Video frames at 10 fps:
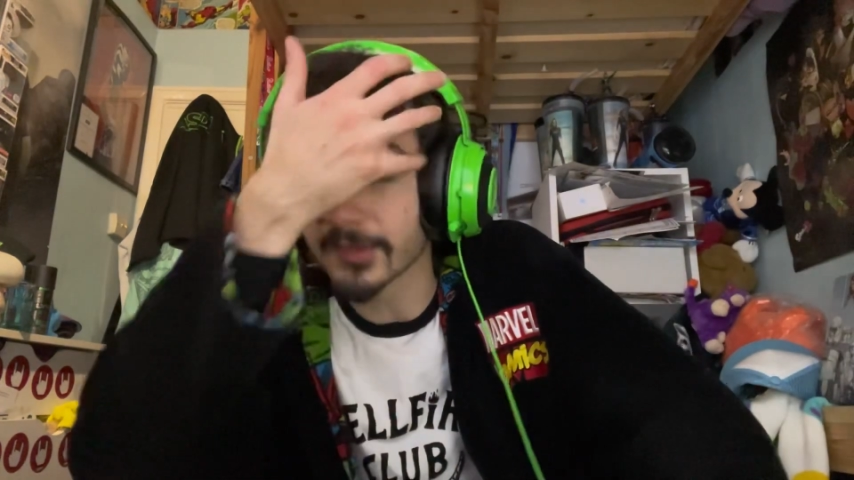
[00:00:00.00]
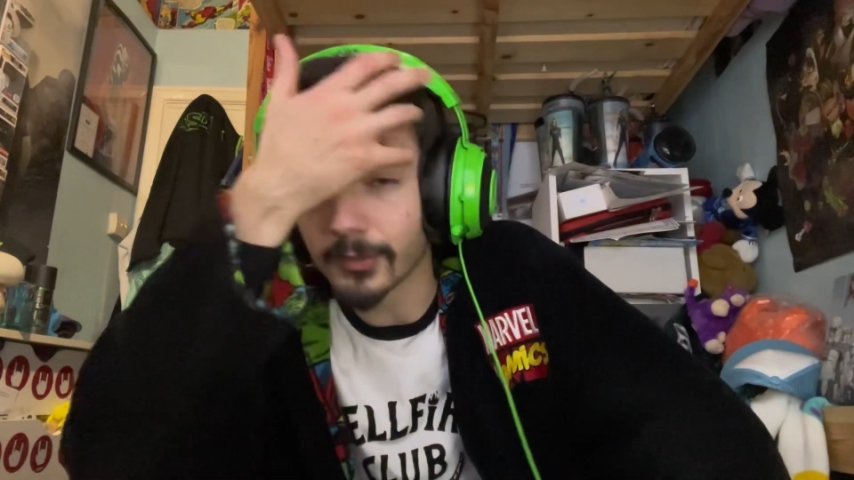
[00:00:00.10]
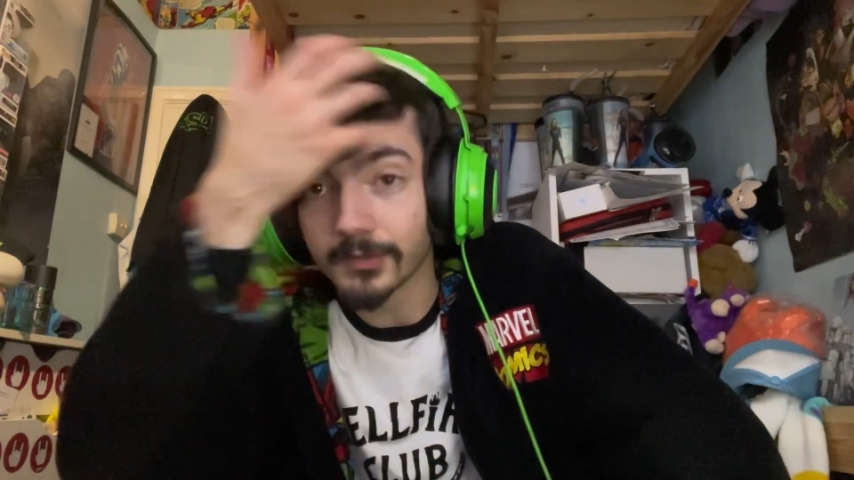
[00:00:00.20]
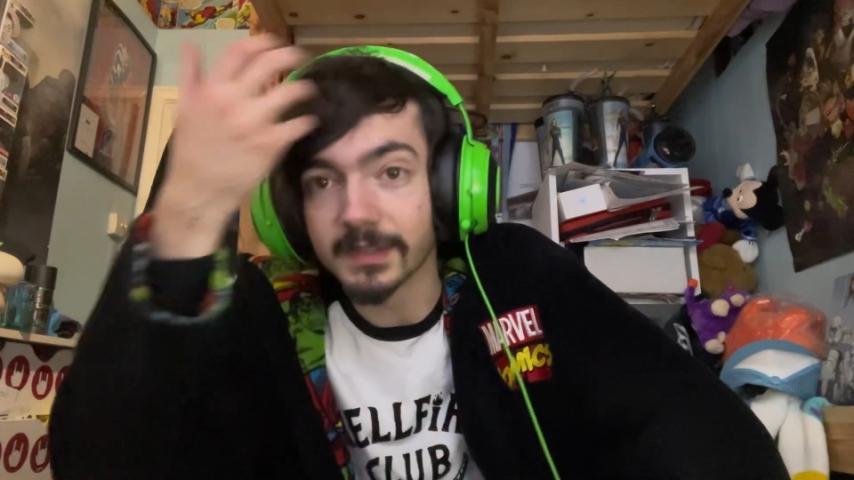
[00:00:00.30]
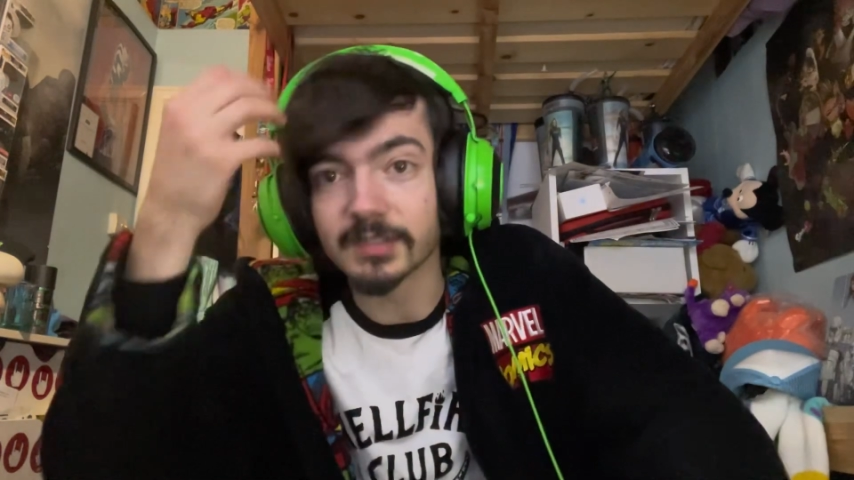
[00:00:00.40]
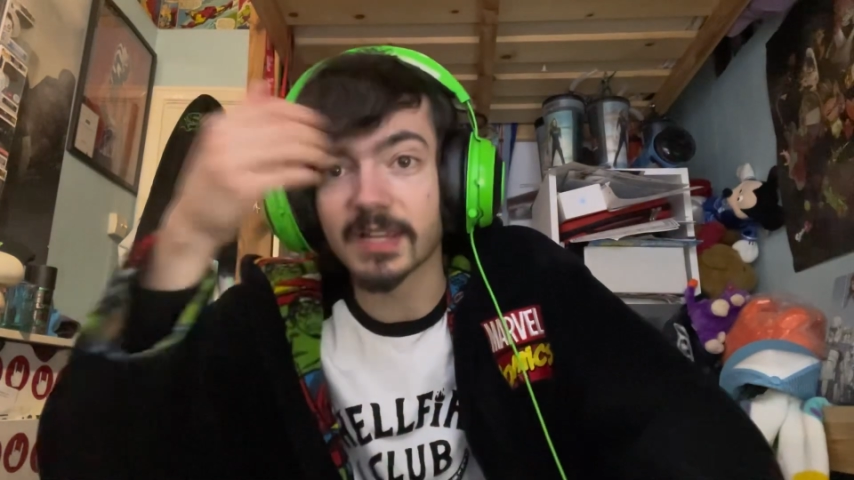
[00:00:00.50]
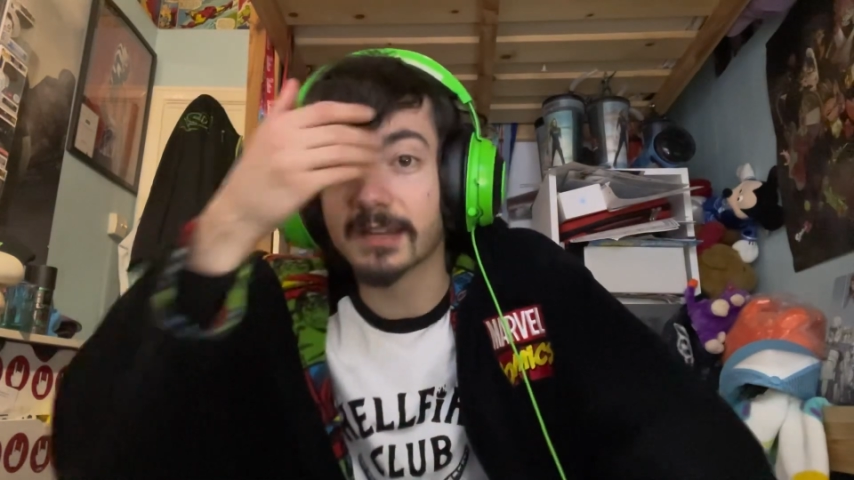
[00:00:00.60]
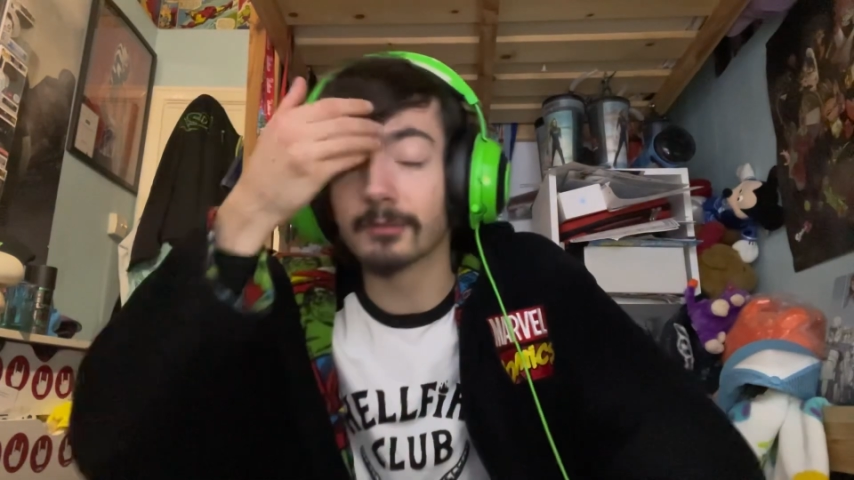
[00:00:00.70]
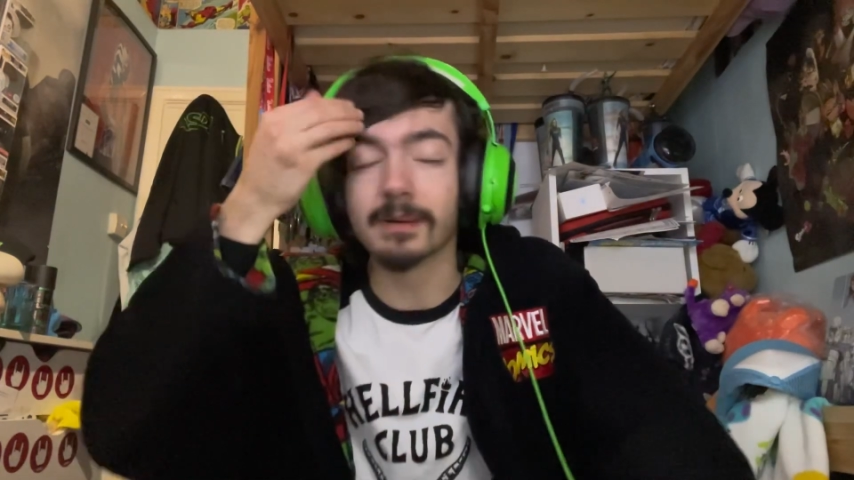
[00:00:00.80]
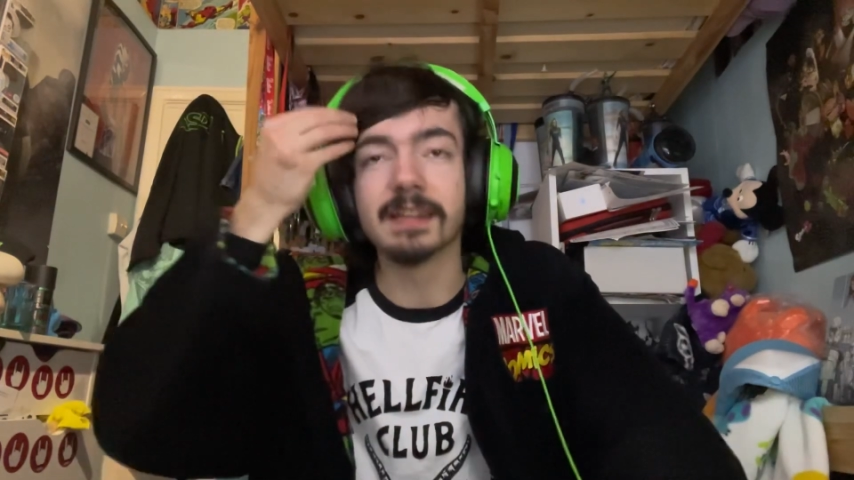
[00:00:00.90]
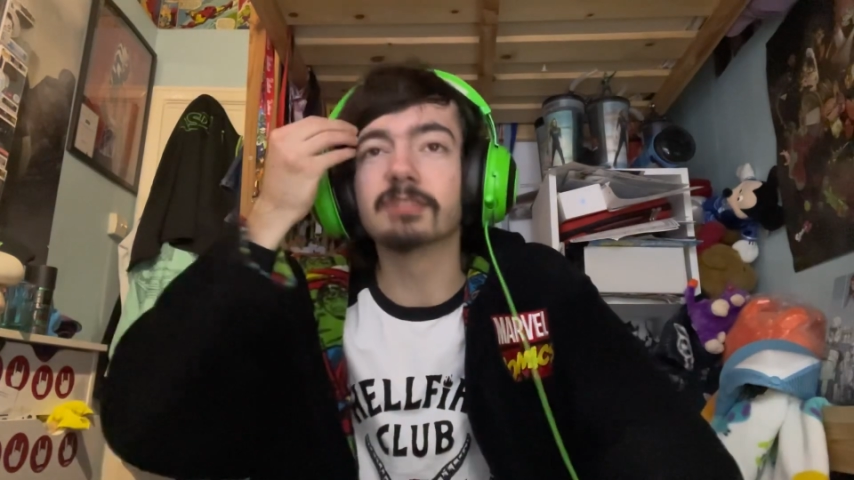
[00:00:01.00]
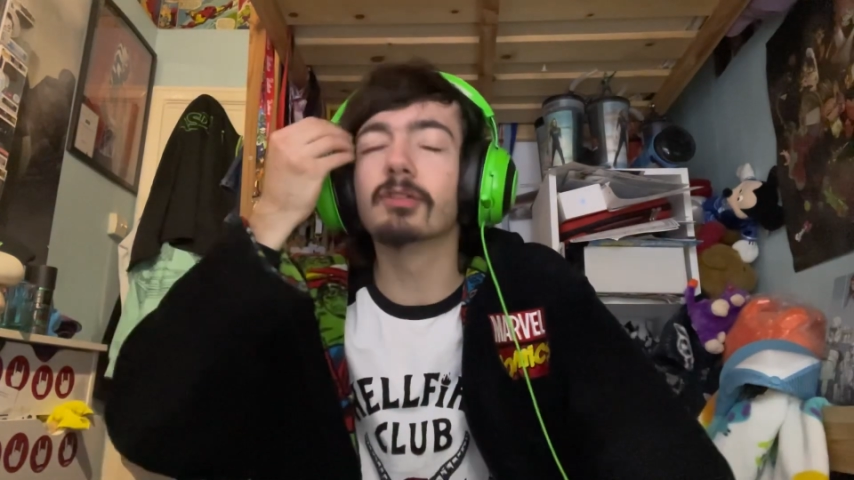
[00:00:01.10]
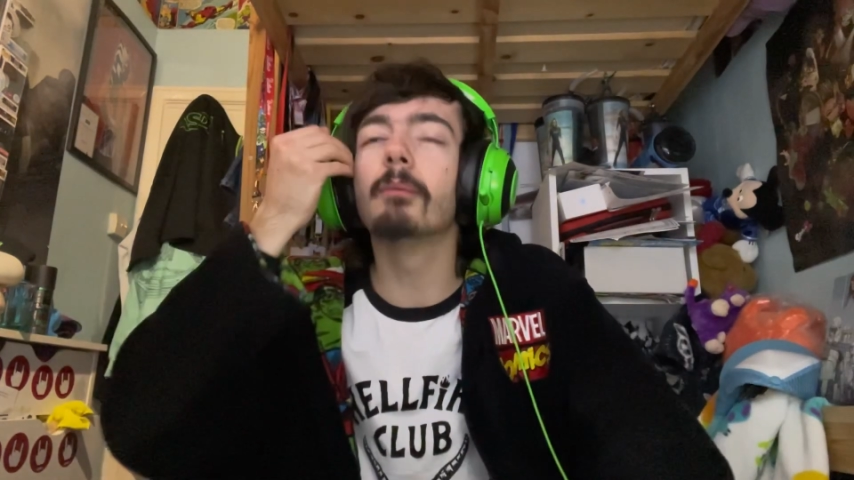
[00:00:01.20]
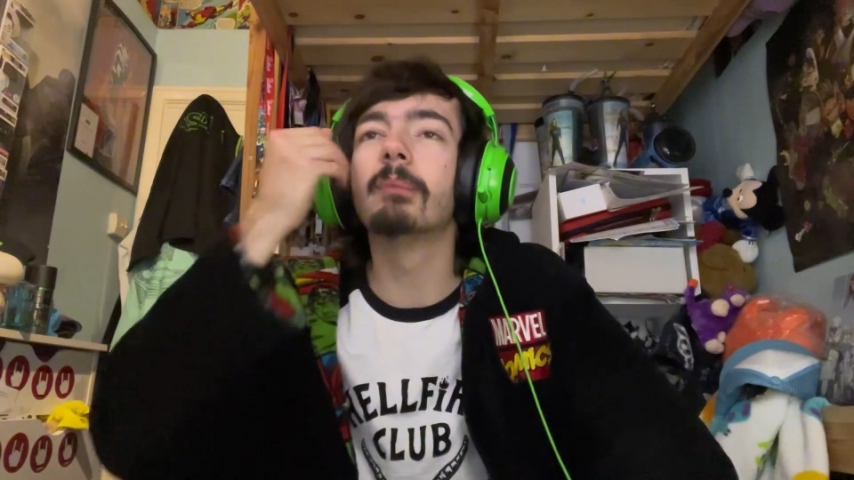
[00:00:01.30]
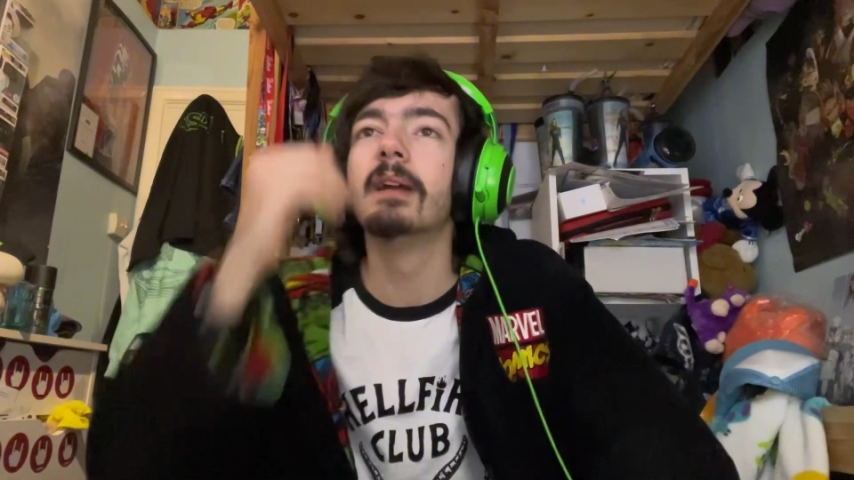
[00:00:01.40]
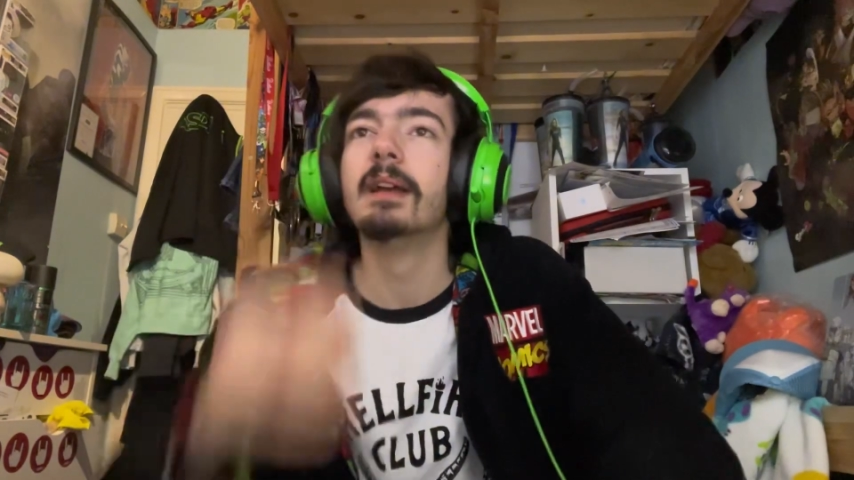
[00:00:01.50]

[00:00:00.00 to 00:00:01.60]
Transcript: on the channel when they drop.